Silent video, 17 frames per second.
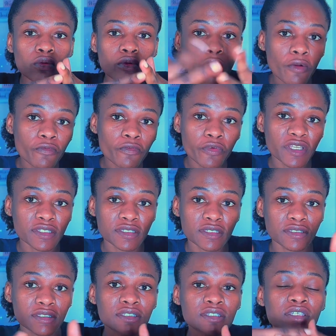
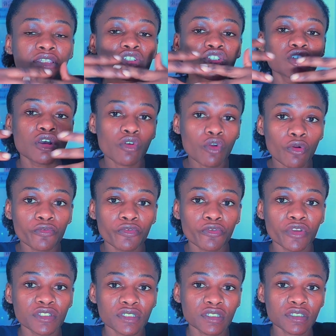conferences, international
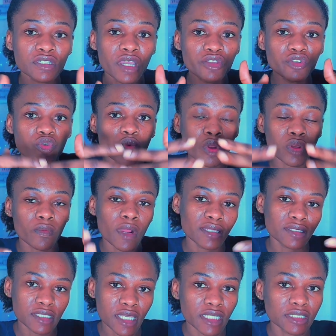conferences that you want to
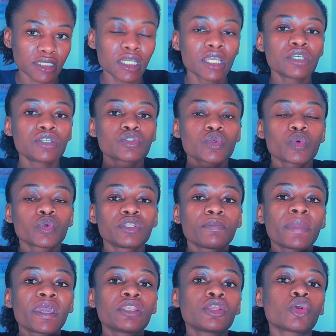attend. So
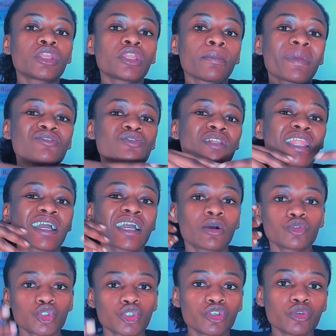depending on the particular
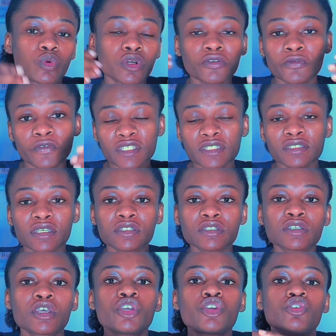country you want to
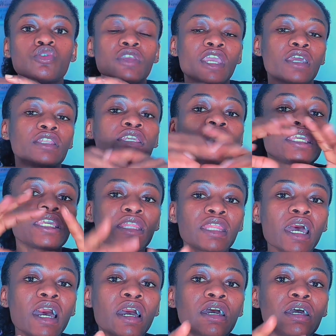visit, you can key
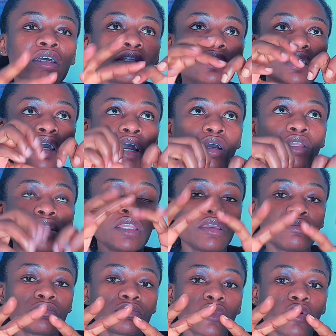that
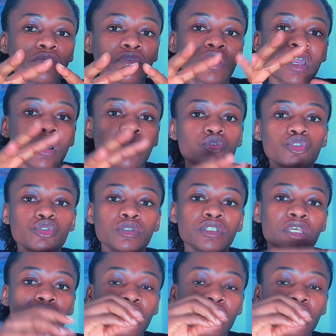name of the country